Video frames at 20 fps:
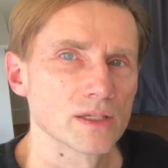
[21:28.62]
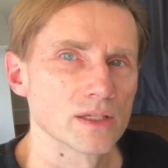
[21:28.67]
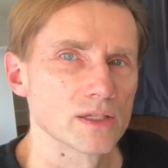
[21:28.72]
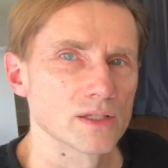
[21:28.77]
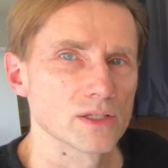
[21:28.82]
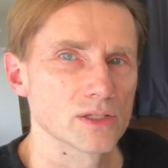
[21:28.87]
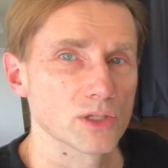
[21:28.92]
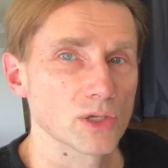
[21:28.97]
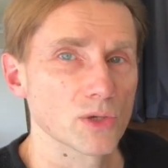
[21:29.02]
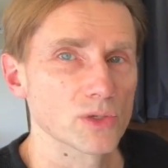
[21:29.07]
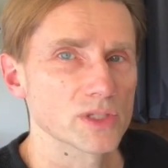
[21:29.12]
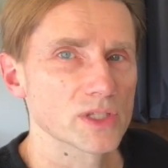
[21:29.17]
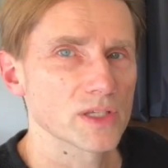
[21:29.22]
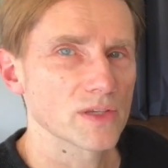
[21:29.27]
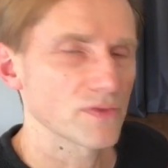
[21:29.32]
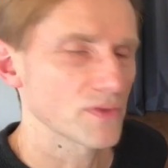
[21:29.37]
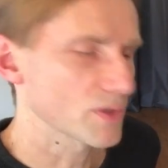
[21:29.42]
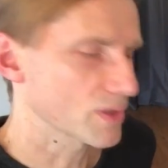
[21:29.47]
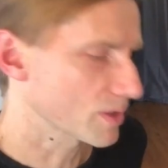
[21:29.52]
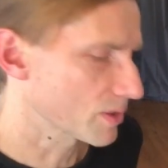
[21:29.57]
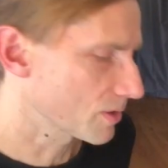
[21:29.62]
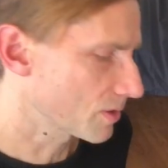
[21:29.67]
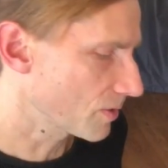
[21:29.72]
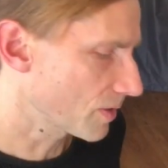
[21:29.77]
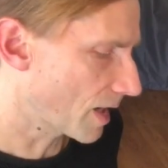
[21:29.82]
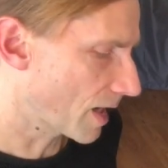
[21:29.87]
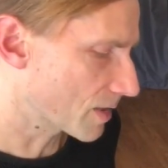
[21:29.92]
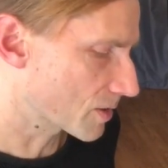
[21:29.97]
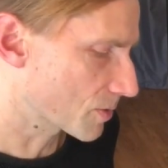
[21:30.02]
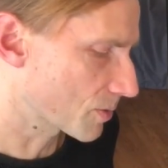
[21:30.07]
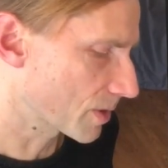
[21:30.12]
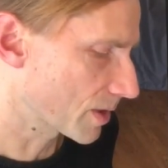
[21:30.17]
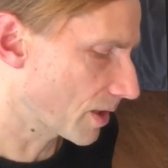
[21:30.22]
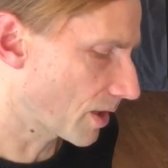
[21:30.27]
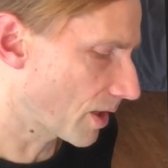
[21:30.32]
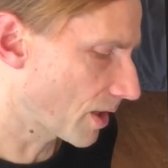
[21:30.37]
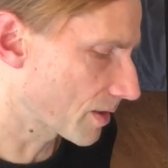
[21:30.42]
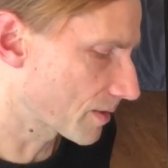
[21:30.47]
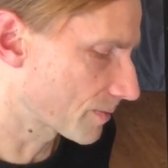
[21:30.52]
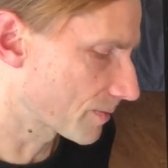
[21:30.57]
So see if you can do that. It's really
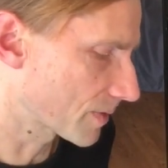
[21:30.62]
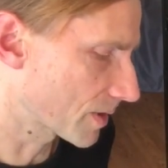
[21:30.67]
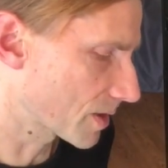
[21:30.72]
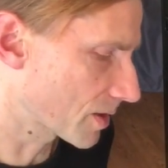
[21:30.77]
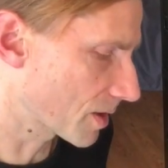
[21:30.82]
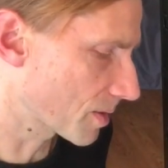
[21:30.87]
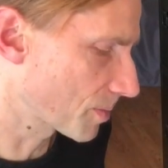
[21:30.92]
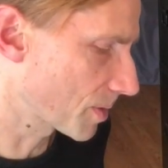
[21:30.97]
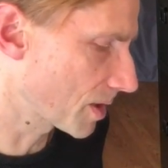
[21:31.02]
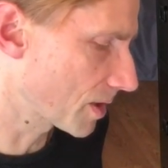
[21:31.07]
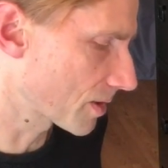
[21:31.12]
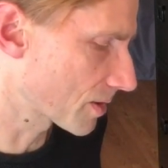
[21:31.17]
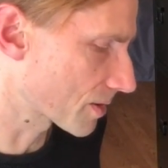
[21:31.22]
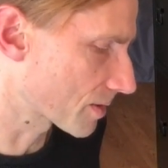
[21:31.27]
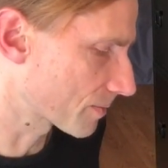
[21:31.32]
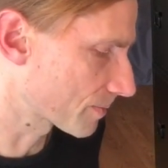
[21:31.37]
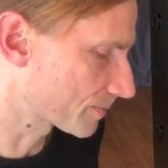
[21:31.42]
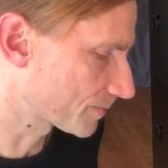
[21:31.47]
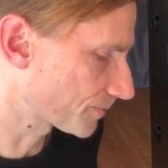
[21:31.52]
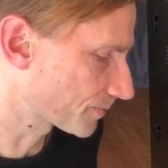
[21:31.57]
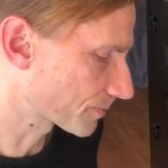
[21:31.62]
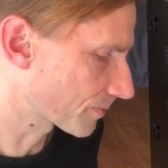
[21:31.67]
hard. It took me years.